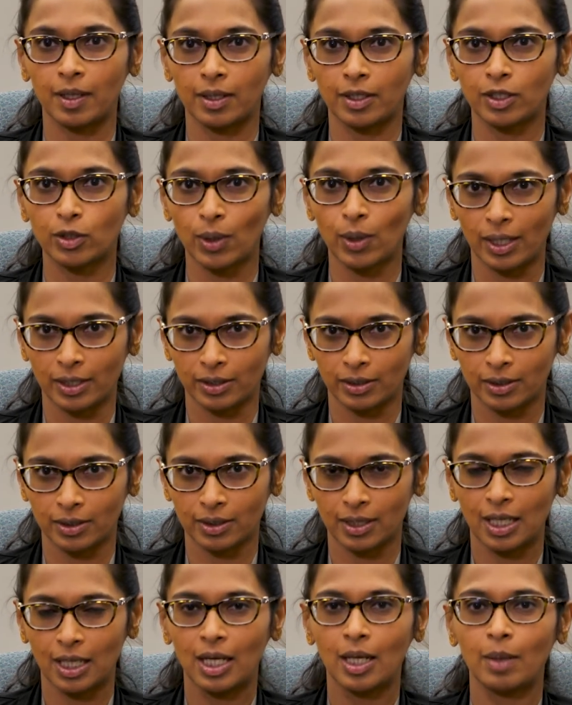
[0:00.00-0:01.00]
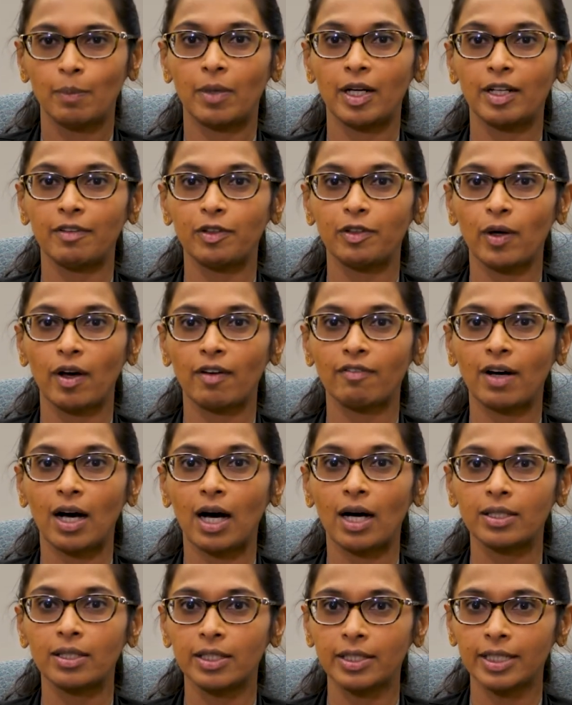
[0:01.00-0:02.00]
drugs. But if you have
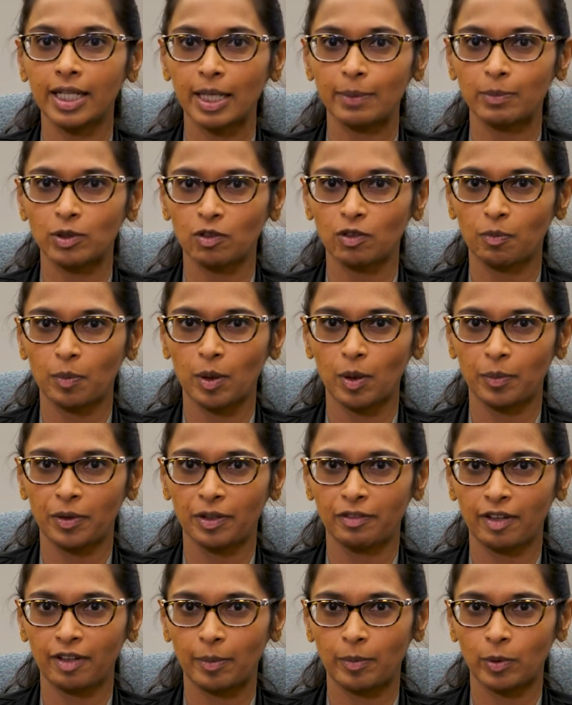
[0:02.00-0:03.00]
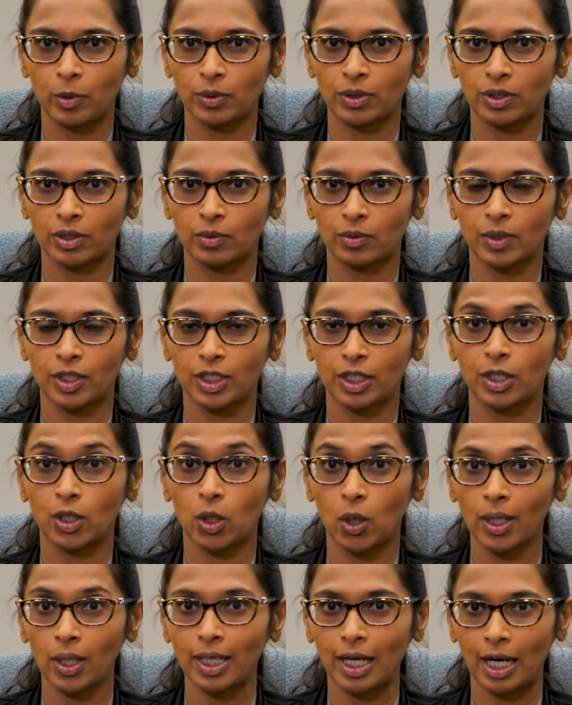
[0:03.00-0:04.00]
other types of pulmonary fibrosis, which are
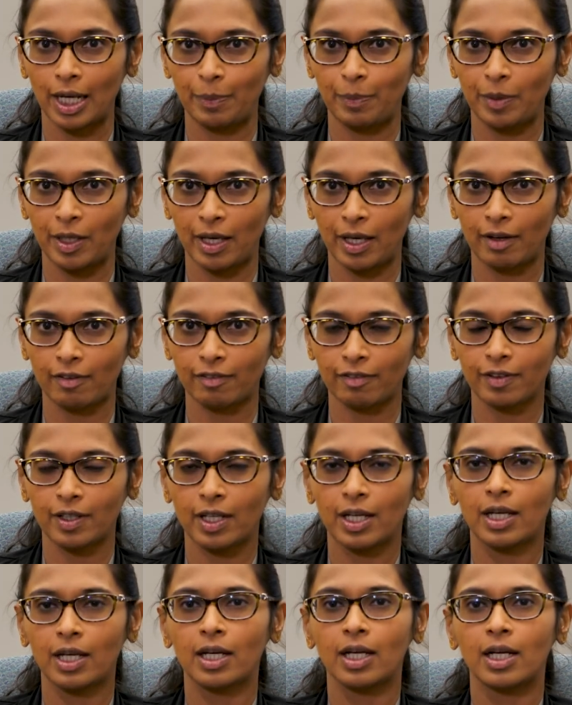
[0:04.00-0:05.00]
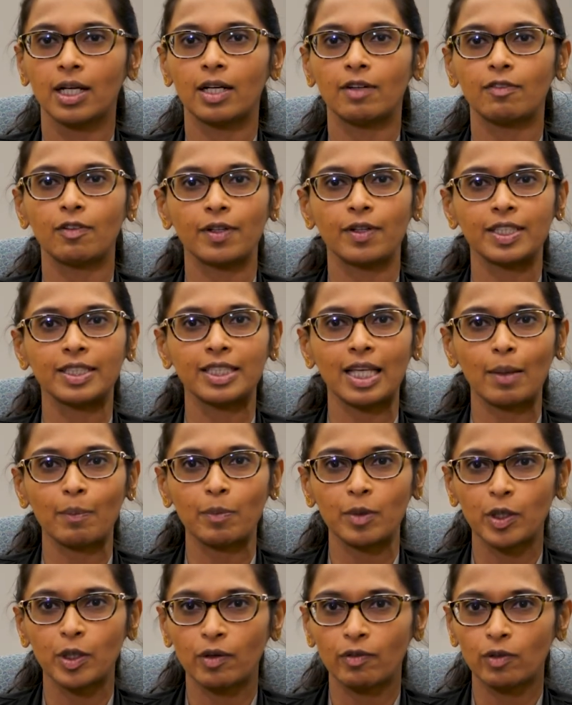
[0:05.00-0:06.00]
not IPF, for
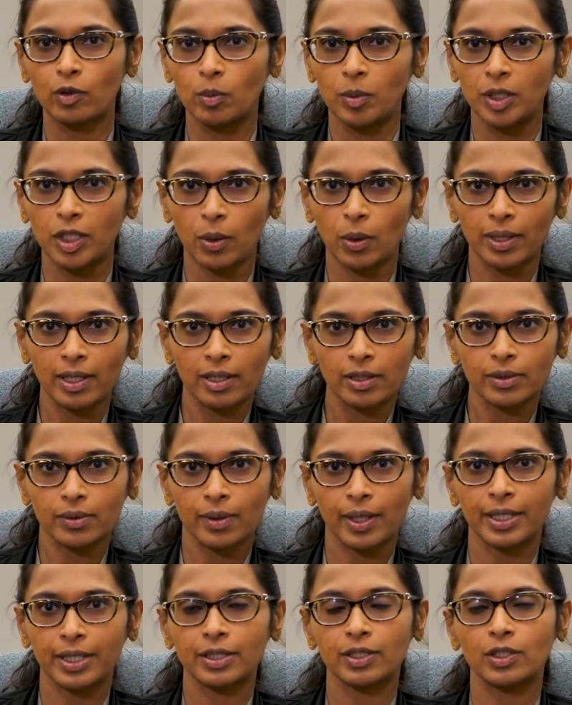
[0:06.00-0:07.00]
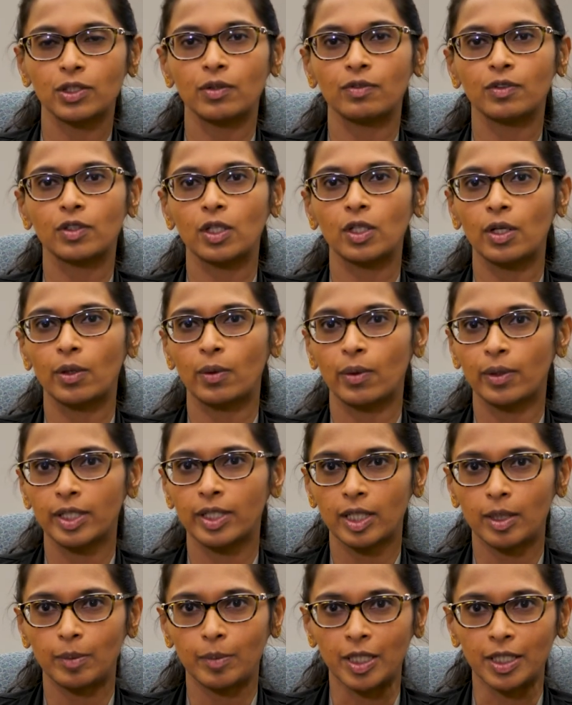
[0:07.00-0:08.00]
example, you have rheumatoid arthritis, you have
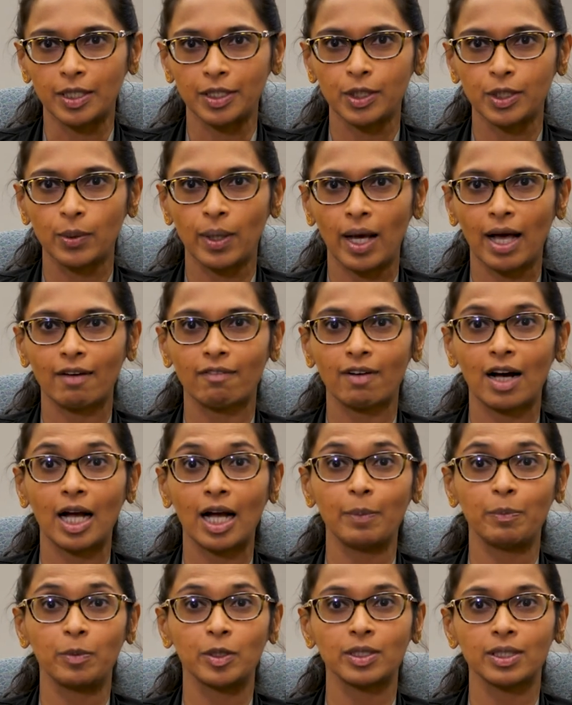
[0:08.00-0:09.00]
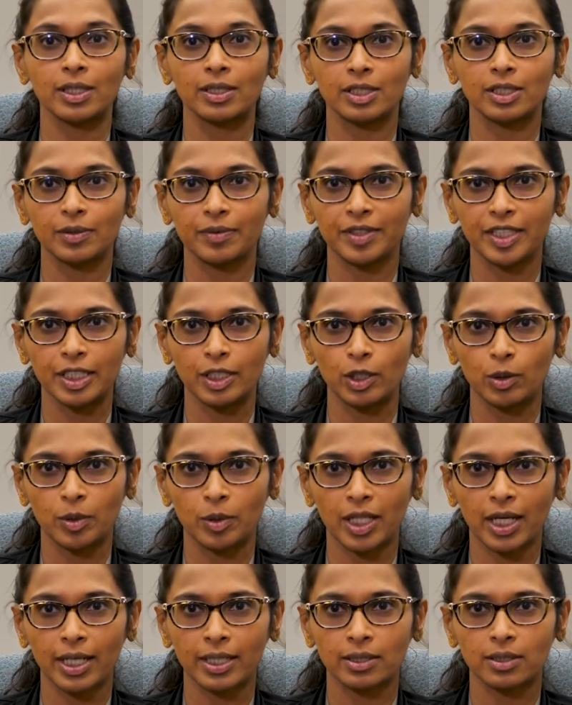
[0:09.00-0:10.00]
scleroderma, you have hypersensitivity
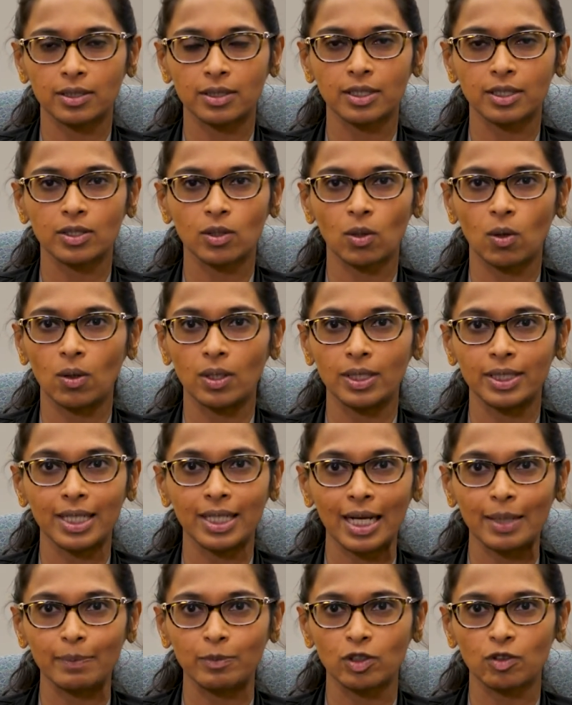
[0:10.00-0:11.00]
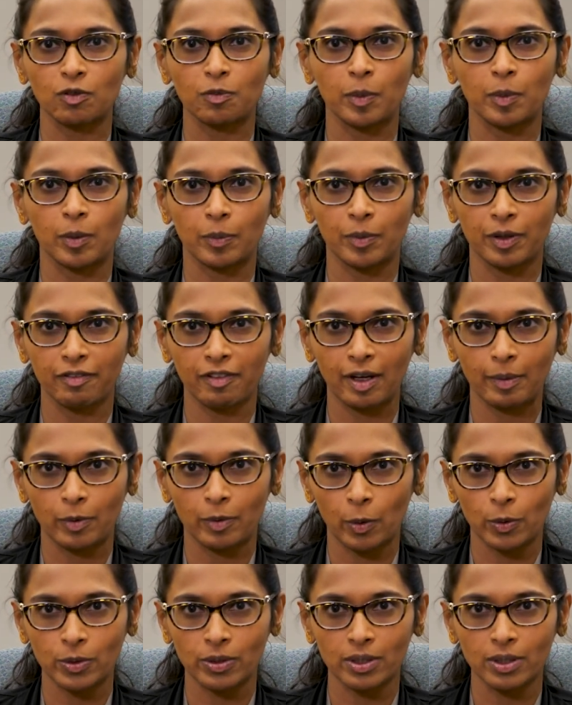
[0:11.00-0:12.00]
pneumonitis, these are all types of pulmonary
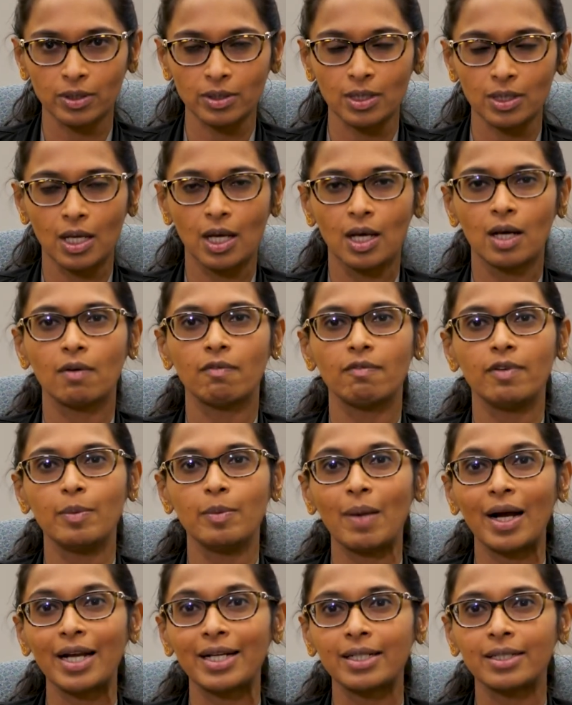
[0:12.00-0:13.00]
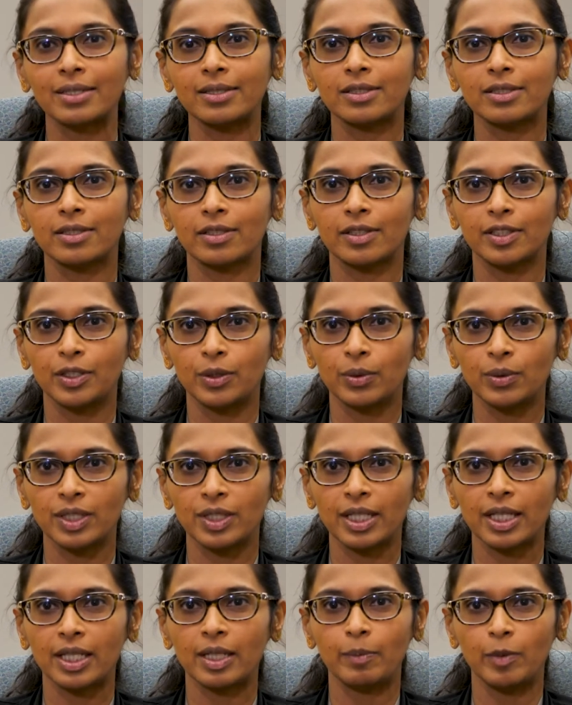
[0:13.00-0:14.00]
fibrosis, we might consider
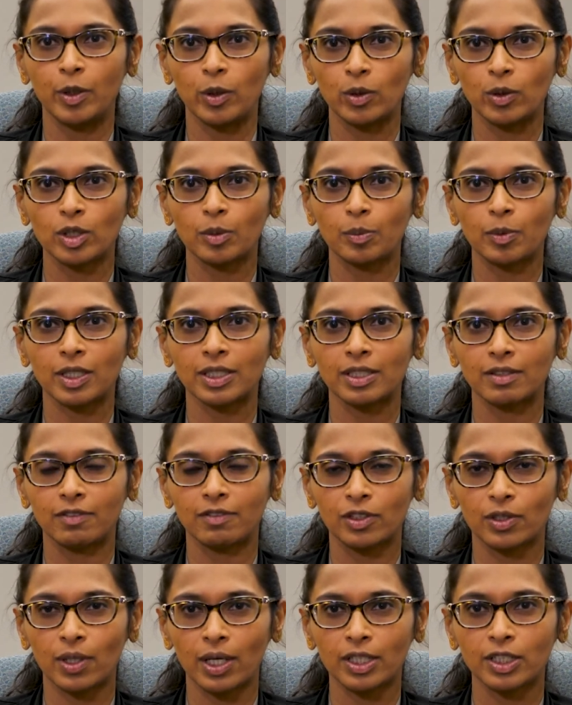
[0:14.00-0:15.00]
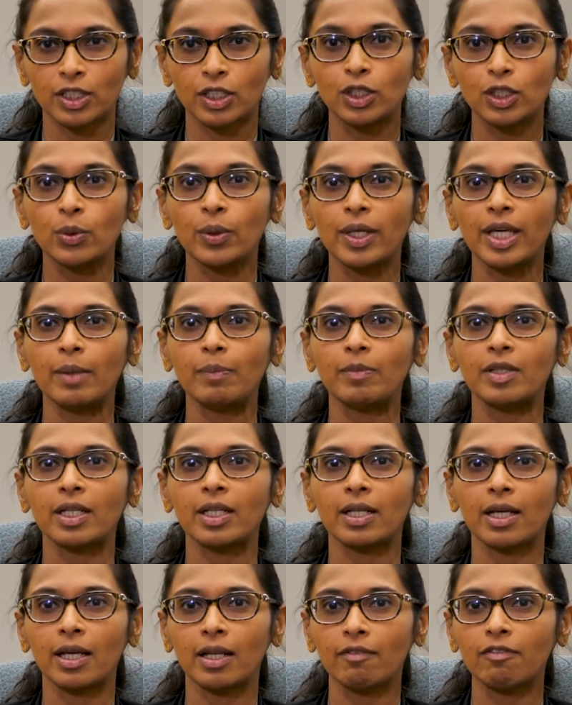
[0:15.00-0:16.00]
using an immunosuppressive drug to keep
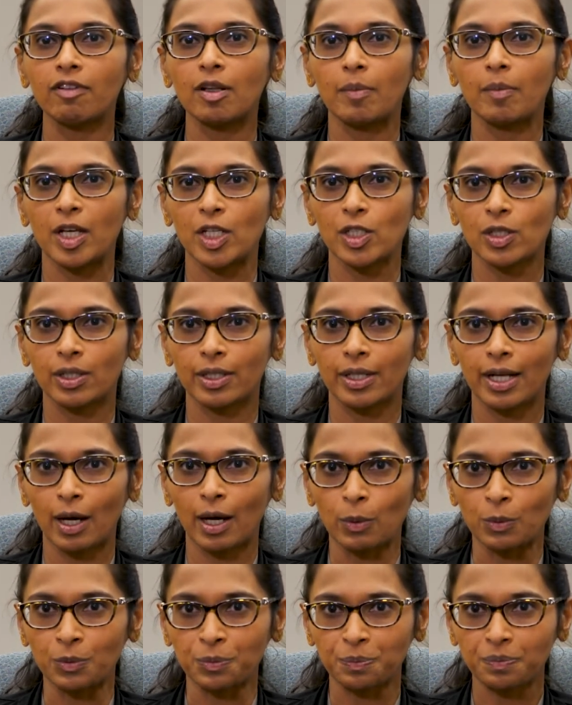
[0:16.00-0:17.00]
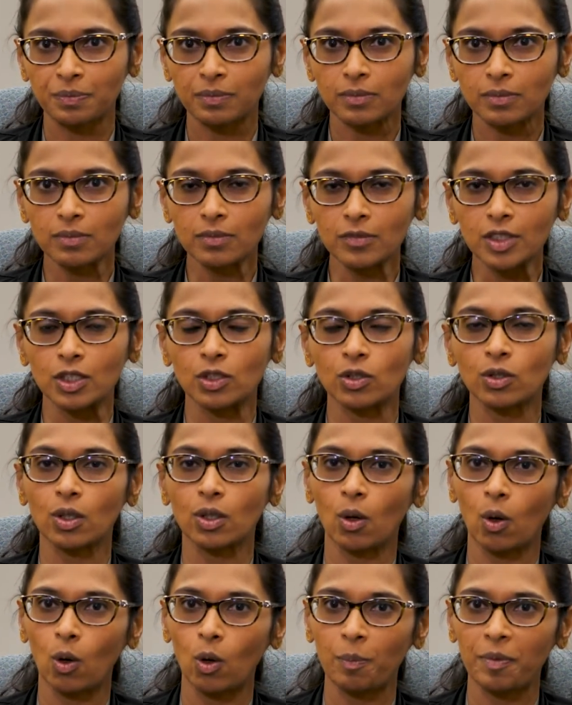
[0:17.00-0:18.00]
that inflammation down. So the
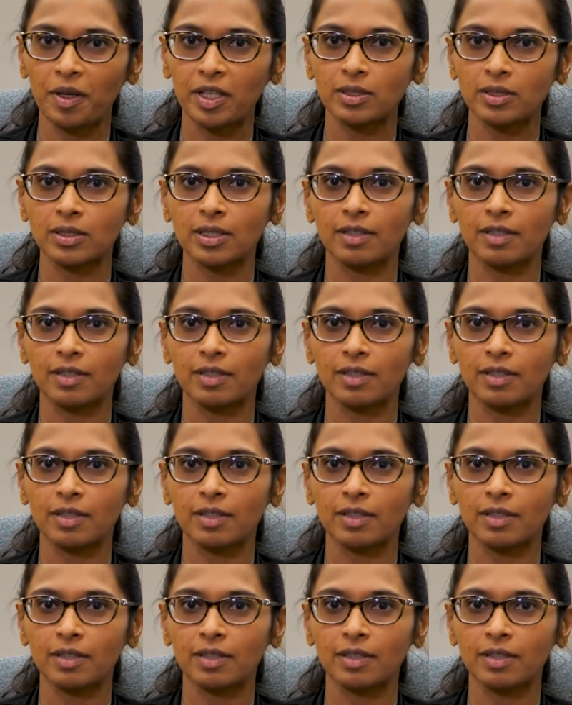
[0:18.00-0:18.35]
hope is